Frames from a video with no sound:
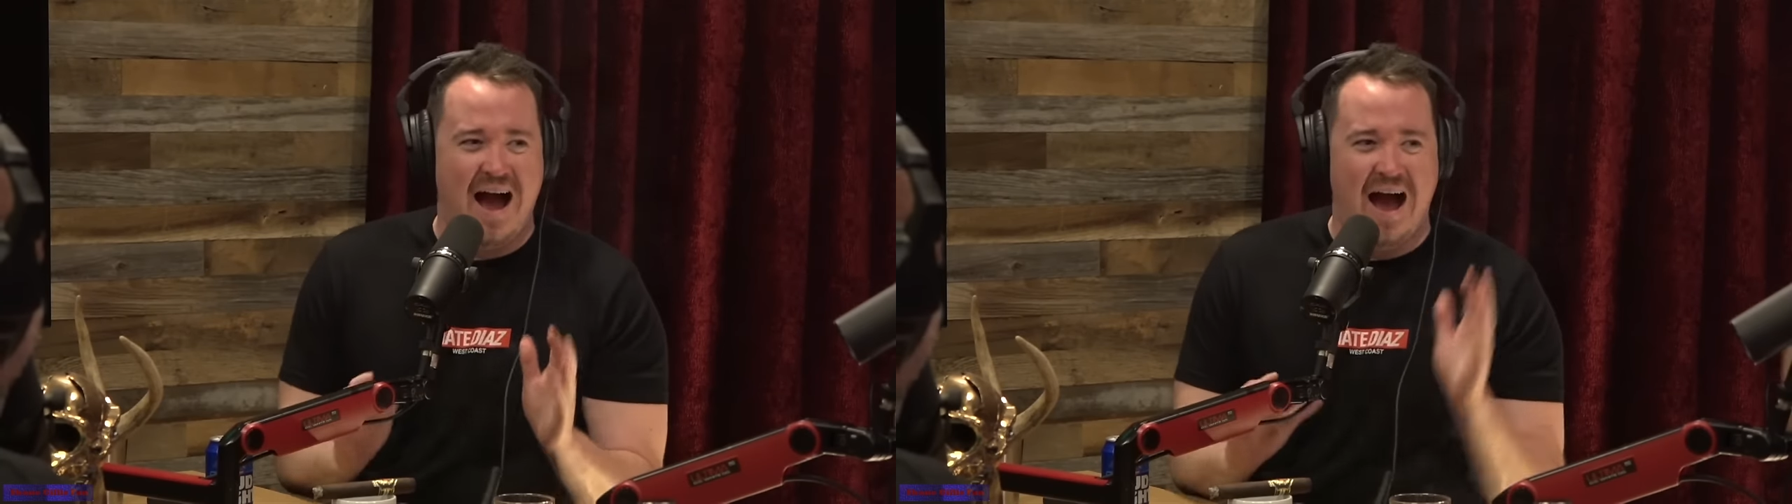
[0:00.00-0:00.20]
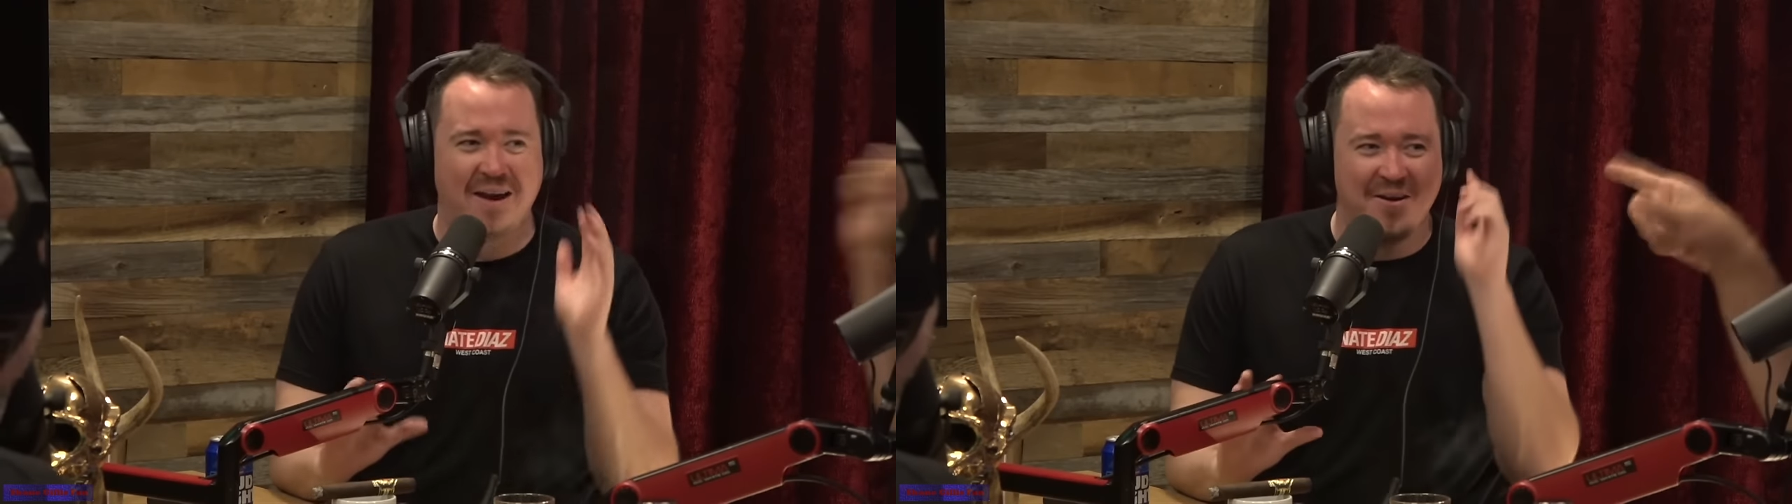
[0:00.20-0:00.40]

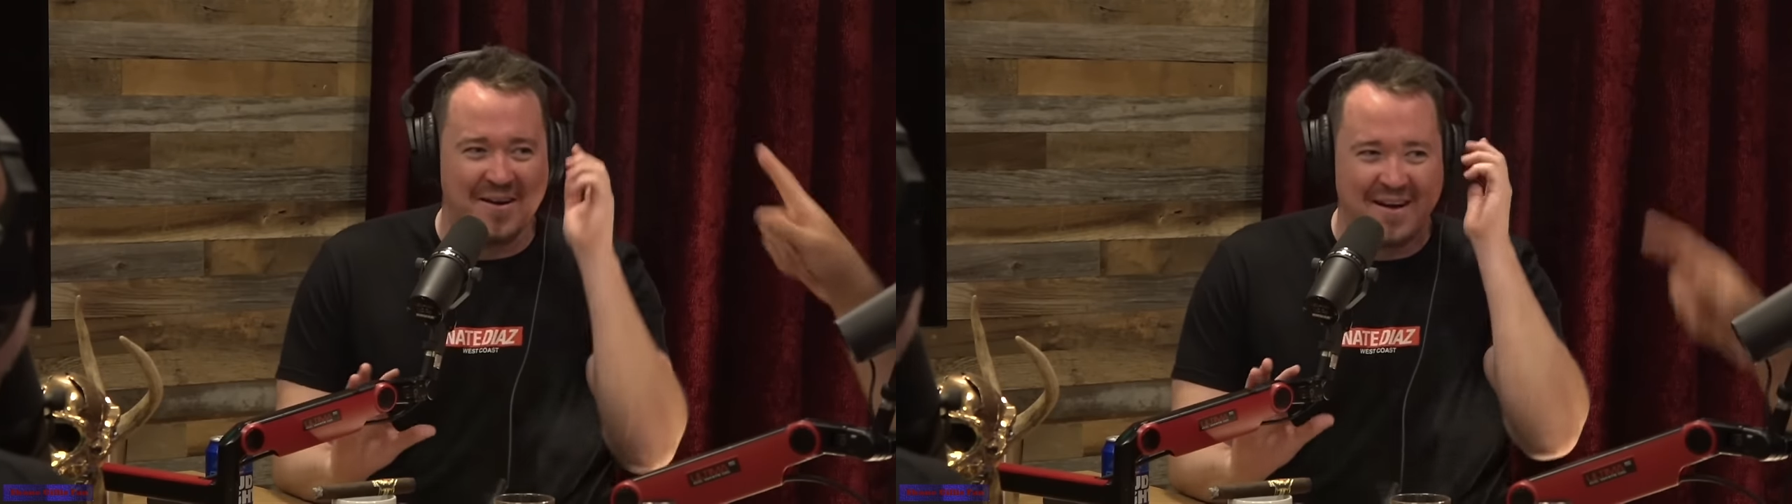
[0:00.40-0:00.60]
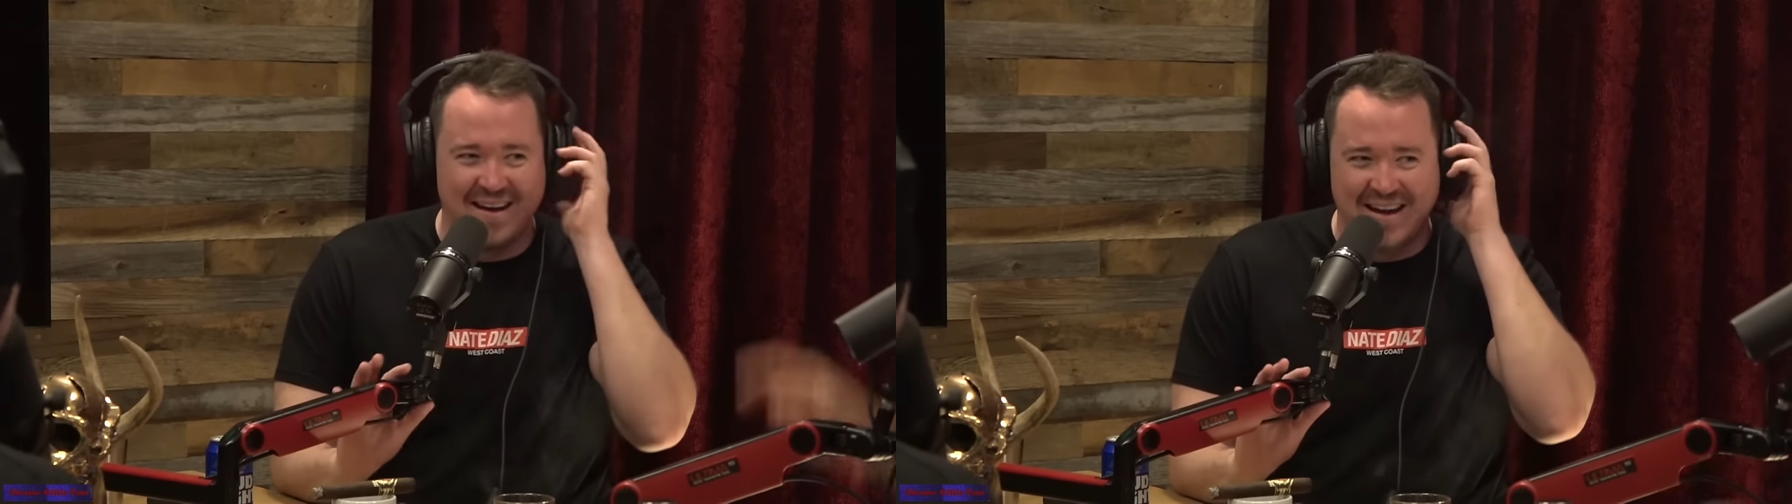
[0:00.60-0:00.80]
I don't.
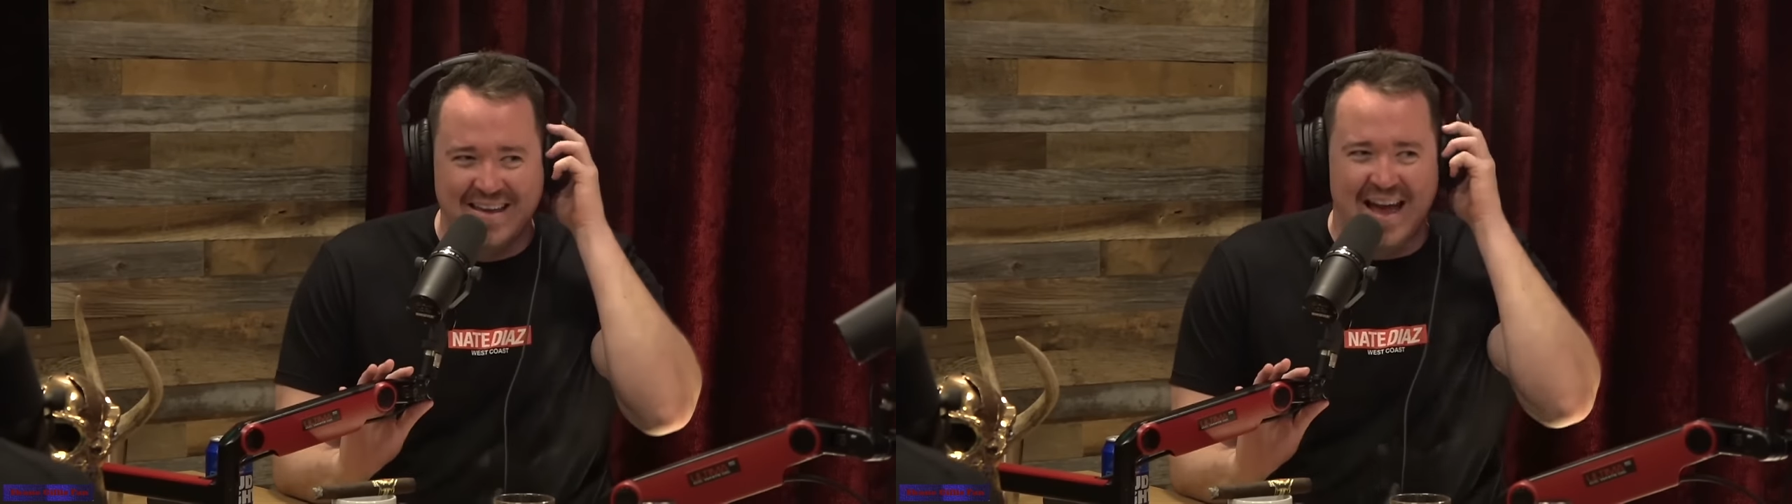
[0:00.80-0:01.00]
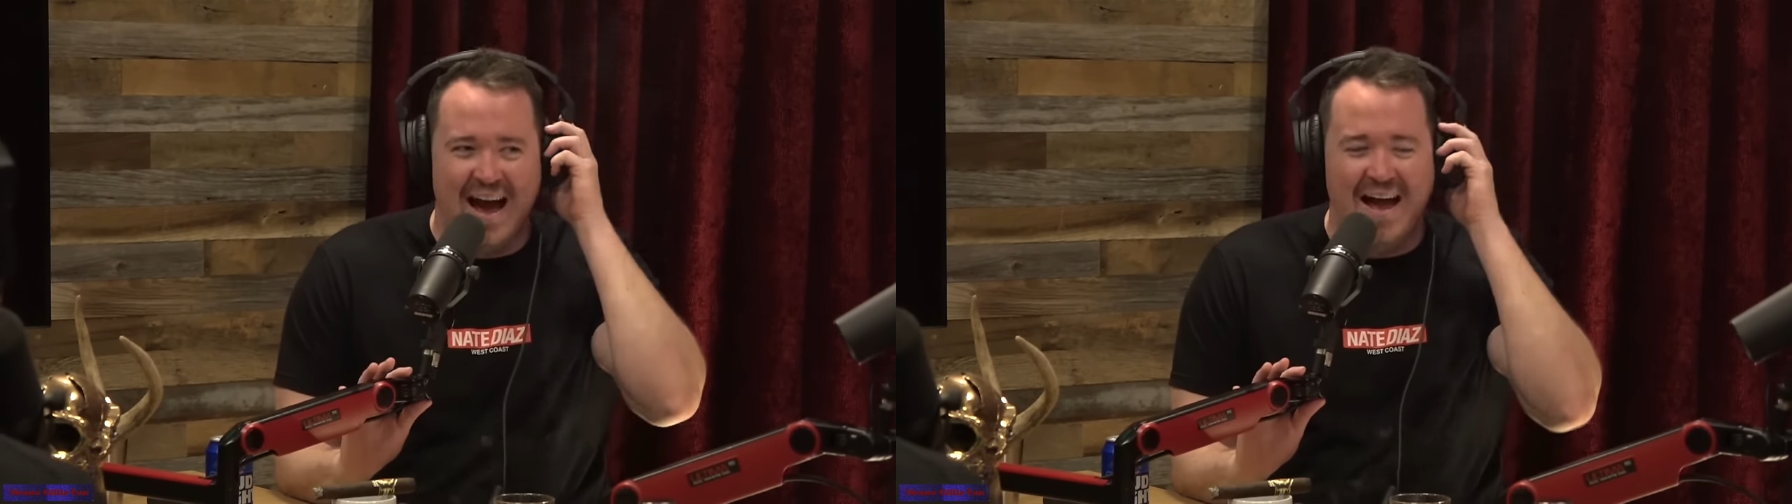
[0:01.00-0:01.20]
This road yeah,